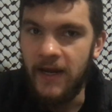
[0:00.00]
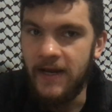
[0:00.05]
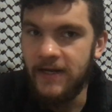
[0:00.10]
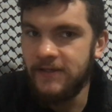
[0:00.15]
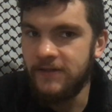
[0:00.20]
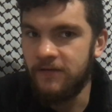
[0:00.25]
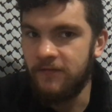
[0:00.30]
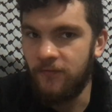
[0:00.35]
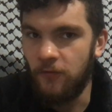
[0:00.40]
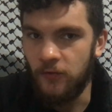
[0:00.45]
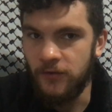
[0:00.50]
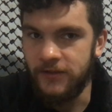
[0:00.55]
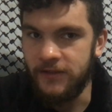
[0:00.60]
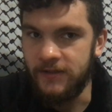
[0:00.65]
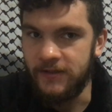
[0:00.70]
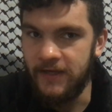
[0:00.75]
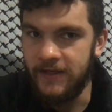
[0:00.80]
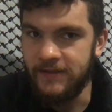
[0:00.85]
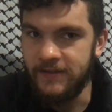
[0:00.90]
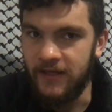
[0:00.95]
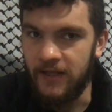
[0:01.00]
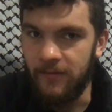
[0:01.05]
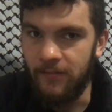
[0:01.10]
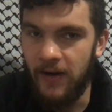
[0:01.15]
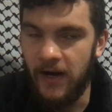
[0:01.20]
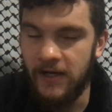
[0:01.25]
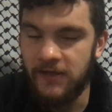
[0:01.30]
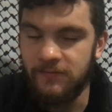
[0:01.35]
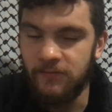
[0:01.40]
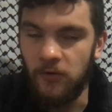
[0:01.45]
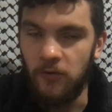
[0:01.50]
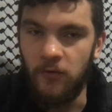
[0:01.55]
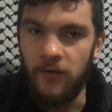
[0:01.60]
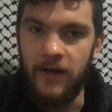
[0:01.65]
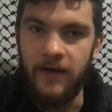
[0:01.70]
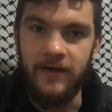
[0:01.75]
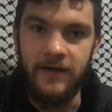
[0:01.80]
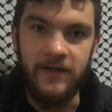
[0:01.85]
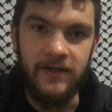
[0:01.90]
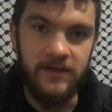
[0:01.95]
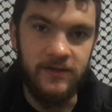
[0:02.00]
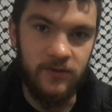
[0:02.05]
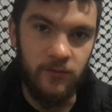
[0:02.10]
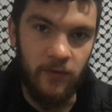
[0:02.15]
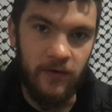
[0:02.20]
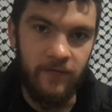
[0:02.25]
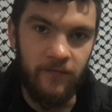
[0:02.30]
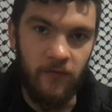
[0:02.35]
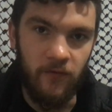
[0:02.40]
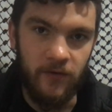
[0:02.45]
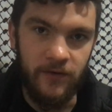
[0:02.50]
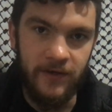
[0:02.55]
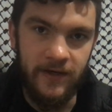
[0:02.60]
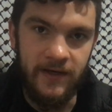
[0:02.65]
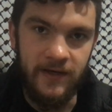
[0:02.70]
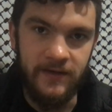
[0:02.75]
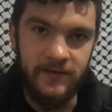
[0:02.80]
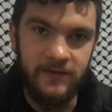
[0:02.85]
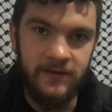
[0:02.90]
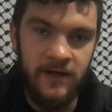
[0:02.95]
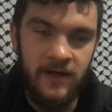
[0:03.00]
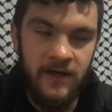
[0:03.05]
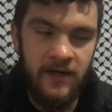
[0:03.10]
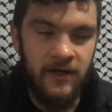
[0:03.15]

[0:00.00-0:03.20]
8 to 14 days to get a passport when I can get in 24 days?